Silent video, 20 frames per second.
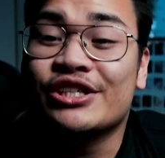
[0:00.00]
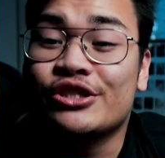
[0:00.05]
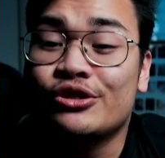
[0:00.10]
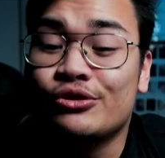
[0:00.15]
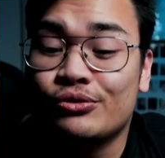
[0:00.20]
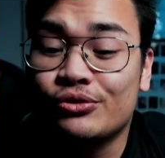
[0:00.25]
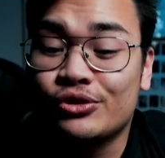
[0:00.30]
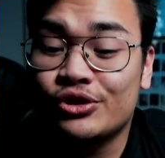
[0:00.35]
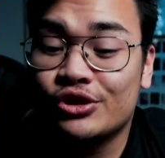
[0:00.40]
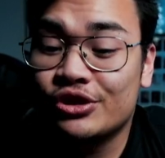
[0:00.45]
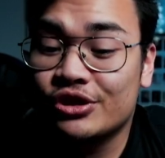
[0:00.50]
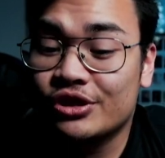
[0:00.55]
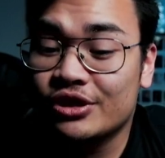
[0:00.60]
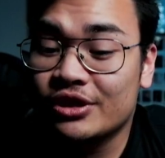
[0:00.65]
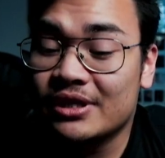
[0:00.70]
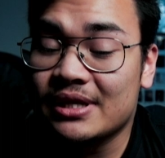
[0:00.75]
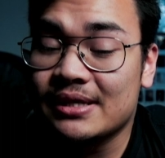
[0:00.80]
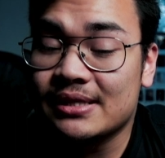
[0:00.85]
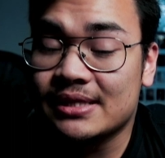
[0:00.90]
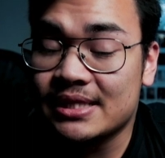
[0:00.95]
You
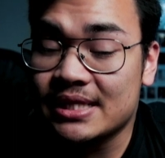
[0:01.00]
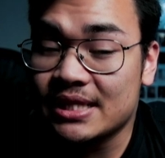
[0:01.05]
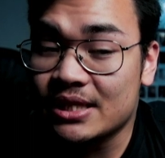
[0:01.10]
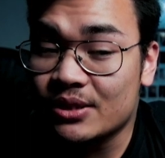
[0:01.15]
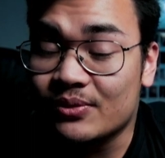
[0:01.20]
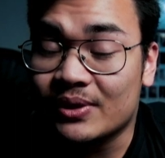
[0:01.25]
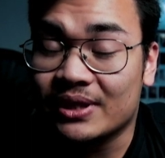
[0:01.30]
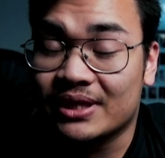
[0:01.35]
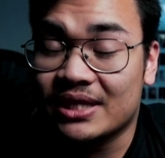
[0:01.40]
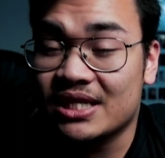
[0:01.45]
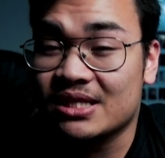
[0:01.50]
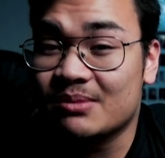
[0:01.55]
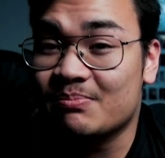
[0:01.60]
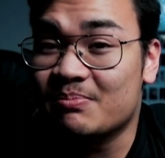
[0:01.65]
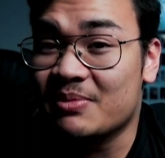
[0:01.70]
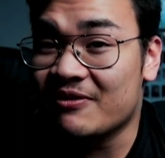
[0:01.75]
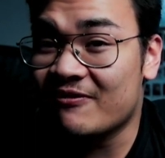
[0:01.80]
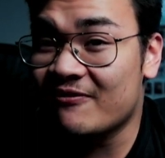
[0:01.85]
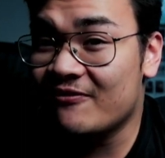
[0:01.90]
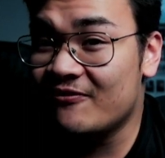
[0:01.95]
should deal with this
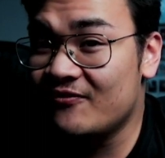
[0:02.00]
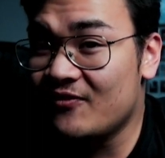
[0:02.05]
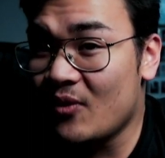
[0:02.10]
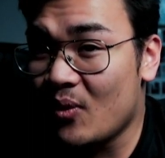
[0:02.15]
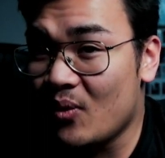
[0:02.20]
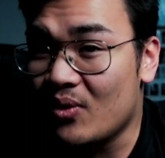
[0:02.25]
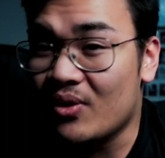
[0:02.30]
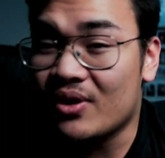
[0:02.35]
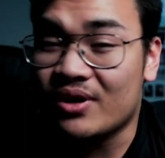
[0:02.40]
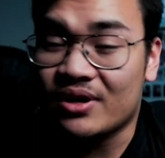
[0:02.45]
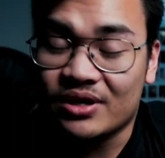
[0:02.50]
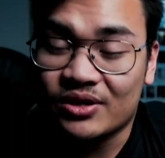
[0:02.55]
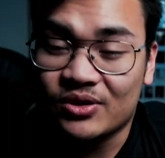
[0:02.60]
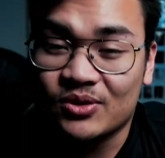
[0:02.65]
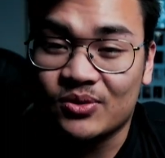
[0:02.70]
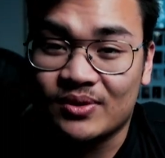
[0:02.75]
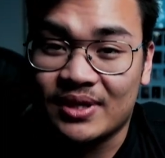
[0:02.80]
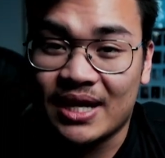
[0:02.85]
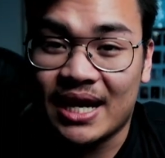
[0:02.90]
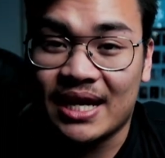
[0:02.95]
before
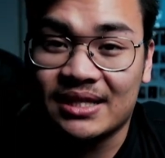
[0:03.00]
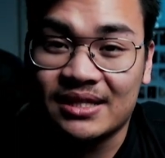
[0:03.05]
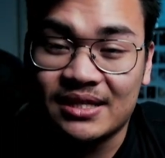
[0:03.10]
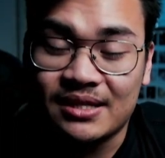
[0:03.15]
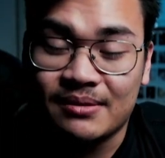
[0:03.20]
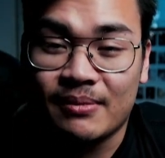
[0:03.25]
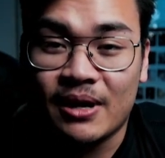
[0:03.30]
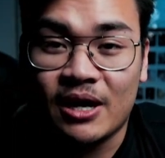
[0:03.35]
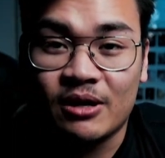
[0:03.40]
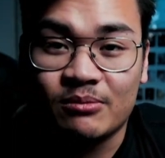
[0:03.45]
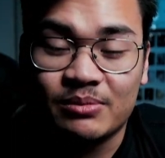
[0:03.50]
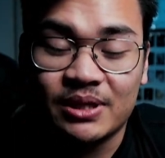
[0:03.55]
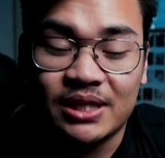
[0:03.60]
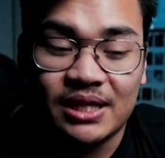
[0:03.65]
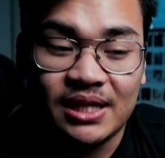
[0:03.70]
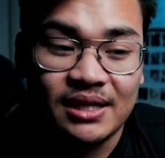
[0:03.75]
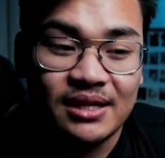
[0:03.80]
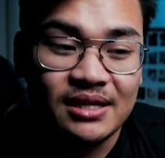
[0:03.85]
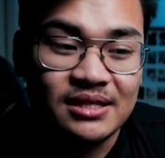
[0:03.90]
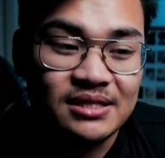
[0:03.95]
you get the mount
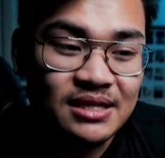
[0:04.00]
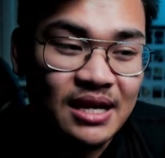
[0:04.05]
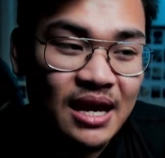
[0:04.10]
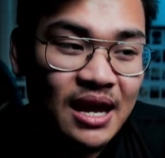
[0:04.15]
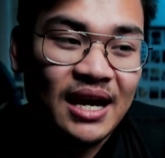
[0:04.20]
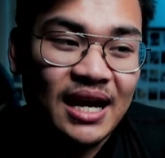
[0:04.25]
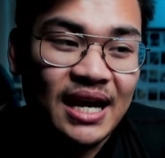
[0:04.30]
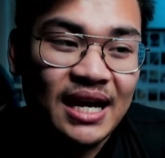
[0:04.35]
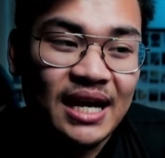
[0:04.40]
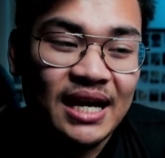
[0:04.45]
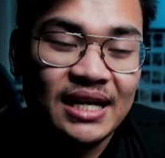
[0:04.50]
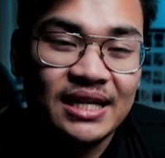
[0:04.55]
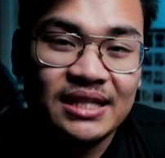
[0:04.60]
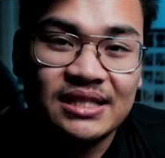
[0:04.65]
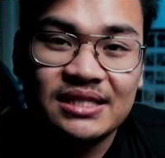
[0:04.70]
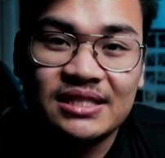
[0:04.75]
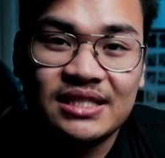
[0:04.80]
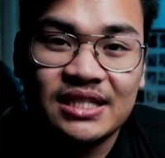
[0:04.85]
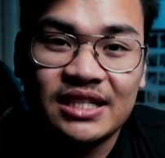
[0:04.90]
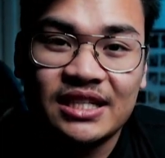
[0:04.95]
because
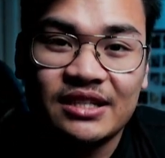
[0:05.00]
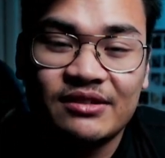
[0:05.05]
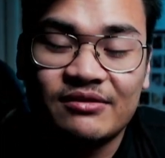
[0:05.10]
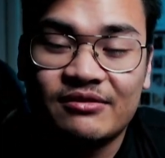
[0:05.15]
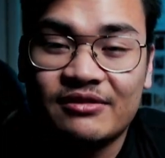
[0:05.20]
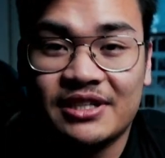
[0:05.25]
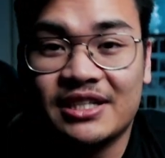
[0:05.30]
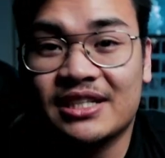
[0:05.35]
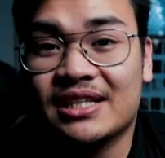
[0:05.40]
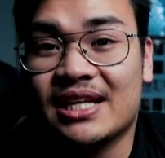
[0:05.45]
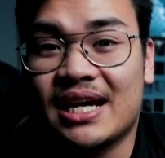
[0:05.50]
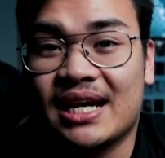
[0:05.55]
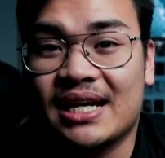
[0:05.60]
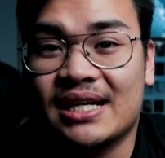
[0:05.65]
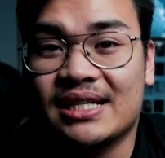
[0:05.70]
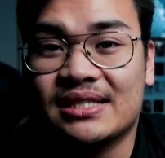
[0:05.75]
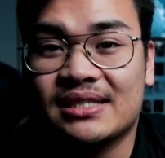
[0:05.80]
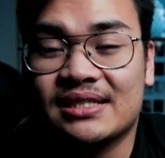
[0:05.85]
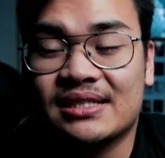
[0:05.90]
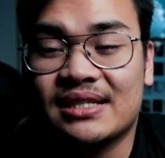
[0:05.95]
I didn't
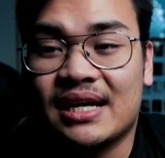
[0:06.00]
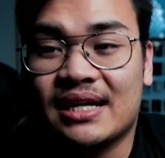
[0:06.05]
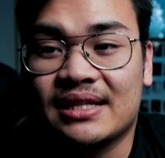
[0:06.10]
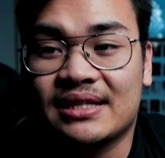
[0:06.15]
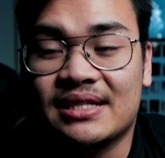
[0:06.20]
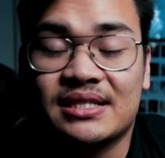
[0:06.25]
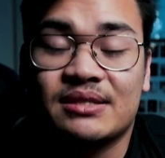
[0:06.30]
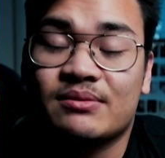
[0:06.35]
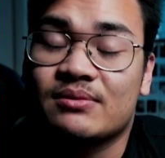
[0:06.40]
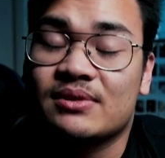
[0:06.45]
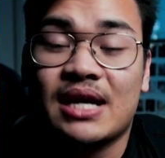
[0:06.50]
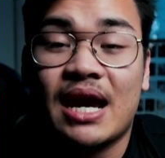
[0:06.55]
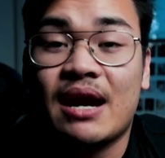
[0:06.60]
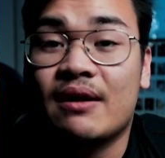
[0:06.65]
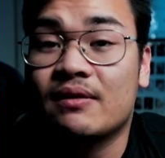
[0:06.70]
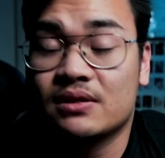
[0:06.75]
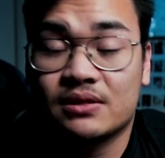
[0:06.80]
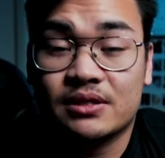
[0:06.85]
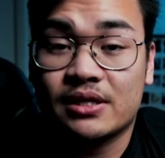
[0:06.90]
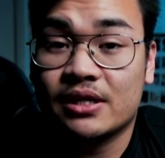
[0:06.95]
realize that this was
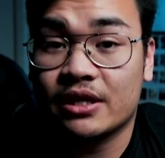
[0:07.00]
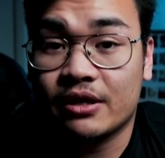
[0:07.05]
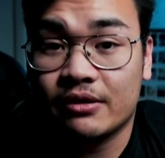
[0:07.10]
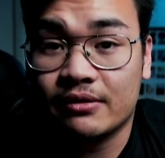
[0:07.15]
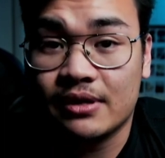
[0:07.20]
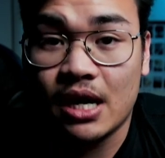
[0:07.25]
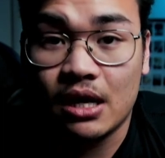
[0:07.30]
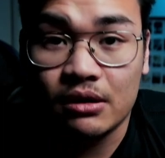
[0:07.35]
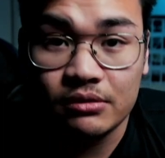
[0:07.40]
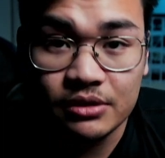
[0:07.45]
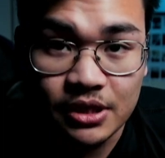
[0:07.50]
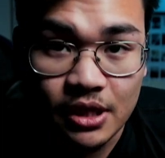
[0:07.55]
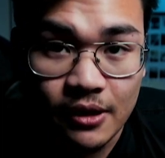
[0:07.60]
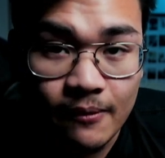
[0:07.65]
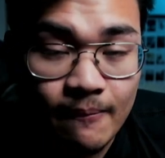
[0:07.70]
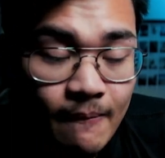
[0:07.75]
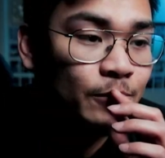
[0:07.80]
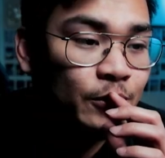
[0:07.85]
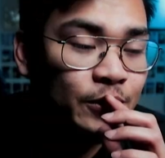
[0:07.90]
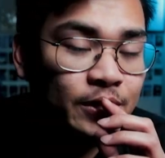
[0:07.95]
how it was going to go down. So
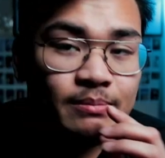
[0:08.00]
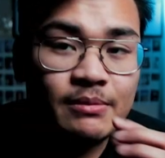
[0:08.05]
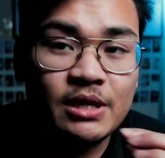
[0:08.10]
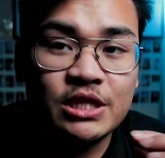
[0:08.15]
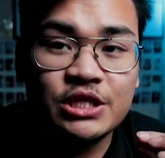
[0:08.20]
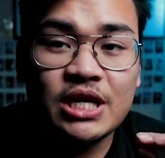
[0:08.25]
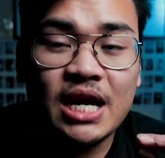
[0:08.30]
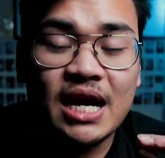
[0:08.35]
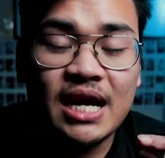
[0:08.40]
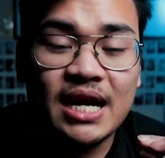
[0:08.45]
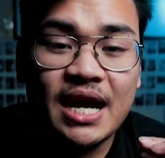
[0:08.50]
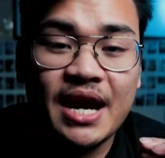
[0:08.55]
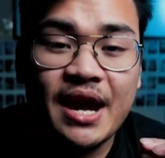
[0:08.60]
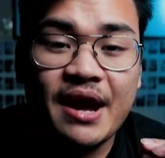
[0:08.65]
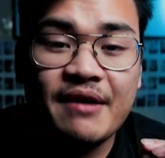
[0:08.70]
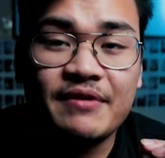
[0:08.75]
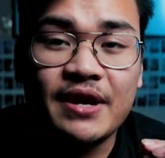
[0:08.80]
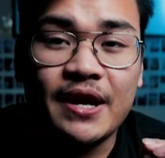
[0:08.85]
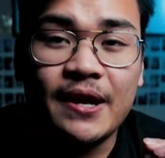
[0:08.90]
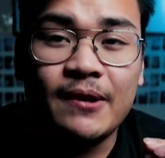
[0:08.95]
pretty much I
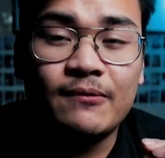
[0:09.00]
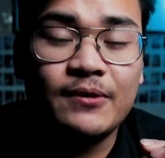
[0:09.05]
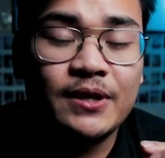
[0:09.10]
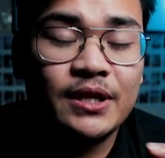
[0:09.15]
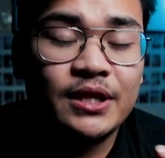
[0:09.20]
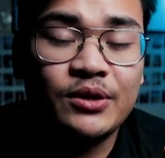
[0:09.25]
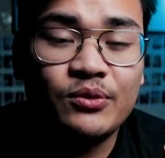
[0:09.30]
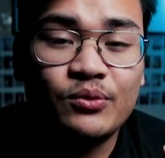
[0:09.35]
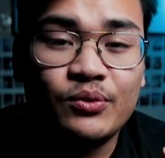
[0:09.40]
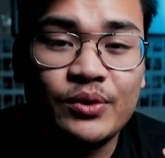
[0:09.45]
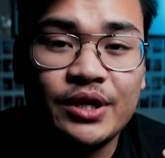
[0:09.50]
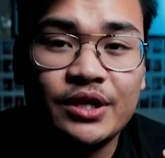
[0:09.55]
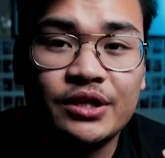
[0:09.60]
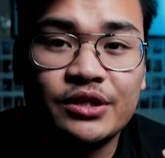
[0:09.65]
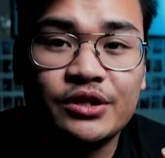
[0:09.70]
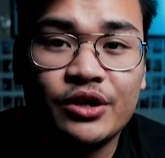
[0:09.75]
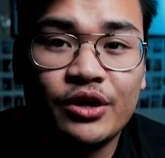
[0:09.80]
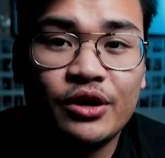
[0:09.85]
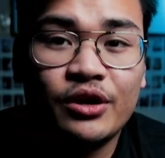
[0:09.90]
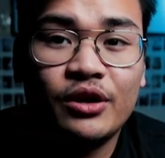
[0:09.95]
have a really
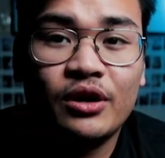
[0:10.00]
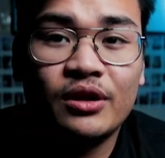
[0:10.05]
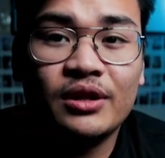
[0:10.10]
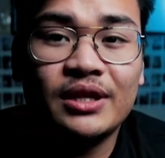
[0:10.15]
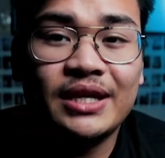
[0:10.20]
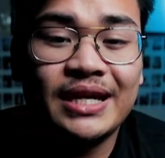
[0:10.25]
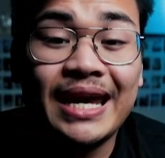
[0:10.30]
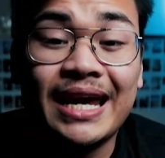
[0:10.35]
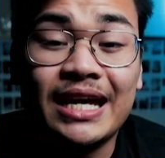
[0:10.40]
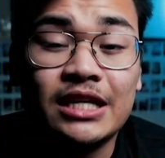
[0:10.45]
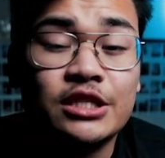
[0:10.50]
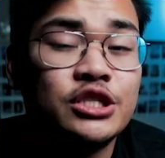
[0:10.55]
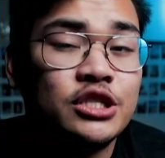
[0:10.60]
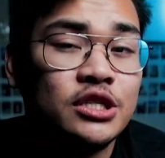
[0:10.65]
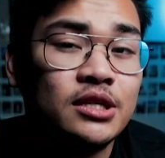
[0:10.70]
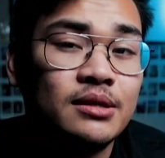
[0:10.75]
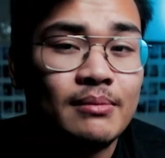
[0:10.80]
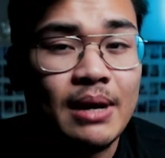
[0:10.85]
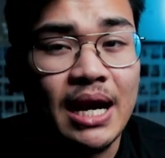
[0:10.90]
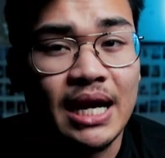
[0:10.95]
weird curly
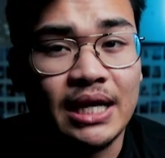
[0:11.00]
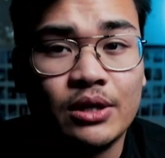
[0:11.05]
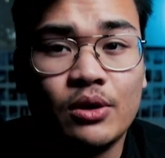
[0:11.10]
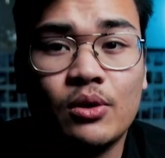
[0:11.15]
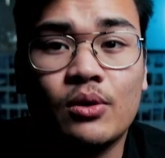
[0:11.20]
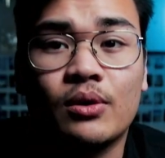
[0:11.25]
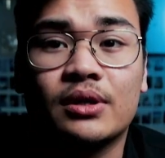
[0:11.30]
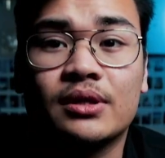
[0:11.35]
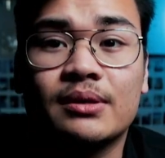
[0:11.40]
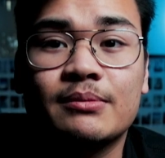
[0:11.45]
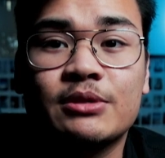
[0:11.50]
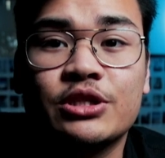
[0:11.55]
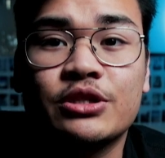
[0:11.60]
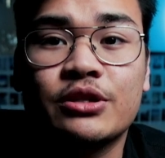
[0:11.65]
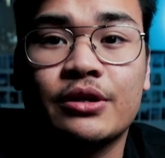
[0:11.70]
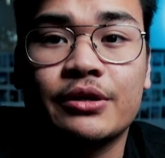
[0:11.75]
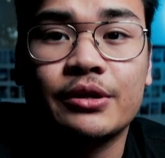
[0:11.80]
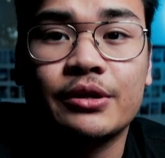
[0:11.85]
HDMI cord. Let me show